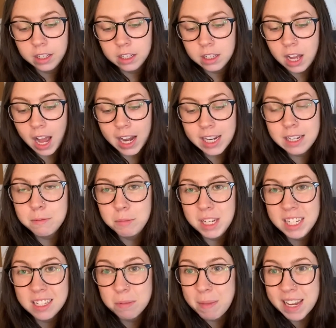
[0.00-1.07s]
"I didn't mean
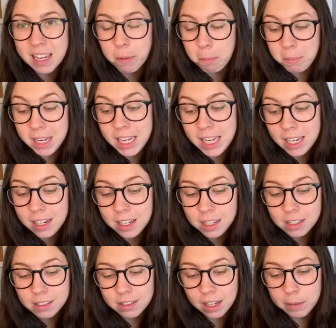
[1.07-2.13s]
to make it mean,"
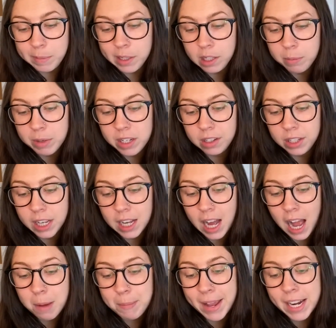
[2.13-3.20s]
said Amelia Bedelia. "I
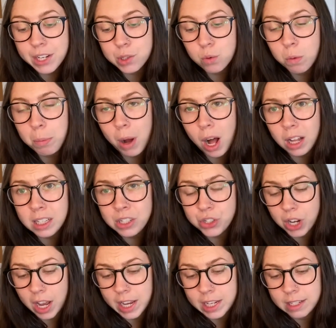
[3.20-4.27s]
made it to
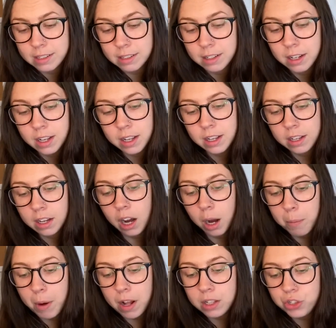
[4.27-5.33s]
apologize."
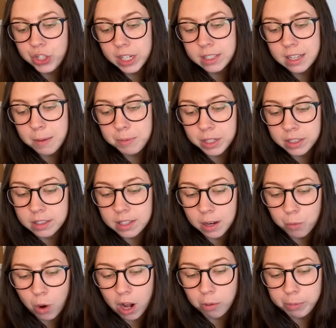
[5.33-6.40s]
"Apology accepted,"
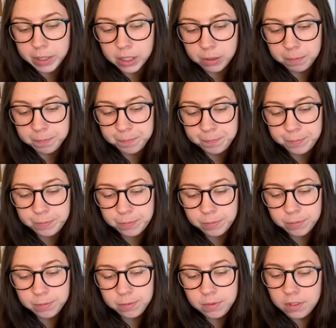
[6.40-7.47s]
Wild Bill.
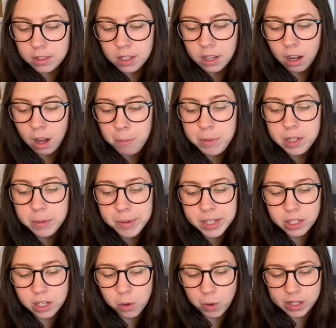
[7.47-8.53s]
Amelia
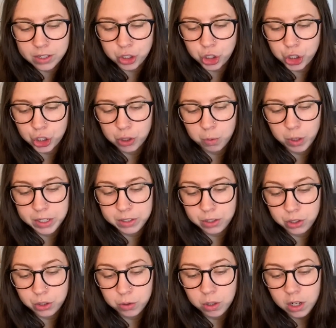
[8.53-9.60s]
Bedelia wasn't sure what to
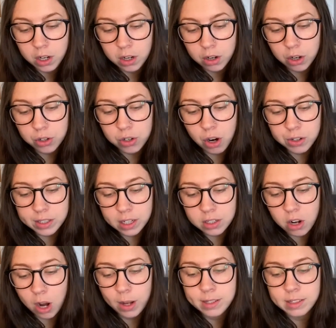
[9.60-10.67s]
do. Her tarts had
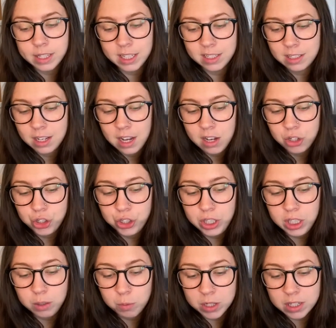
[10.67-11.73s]
caused this.
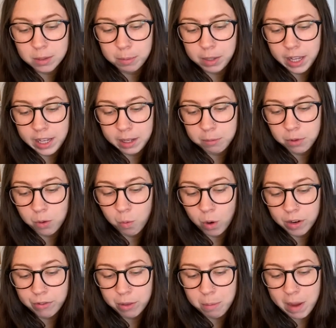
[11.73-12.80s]
She was to blame. What
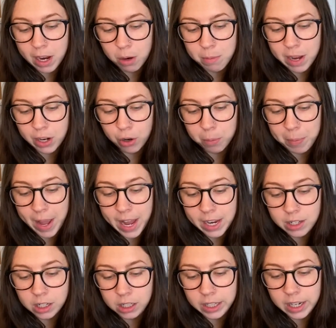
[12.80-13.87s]
if the mayor made her pay
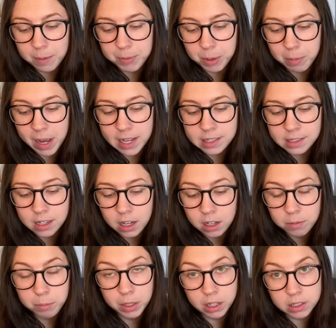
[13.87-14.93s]
to clean up the mess?
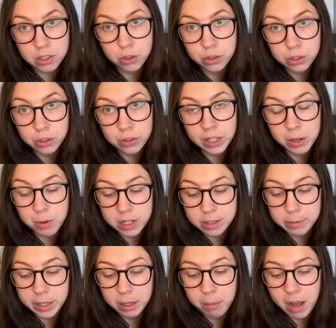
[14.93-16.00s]
Because there certainly was a
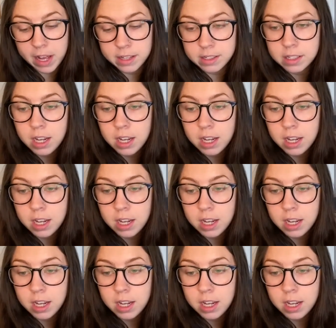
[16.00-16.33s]
big mess.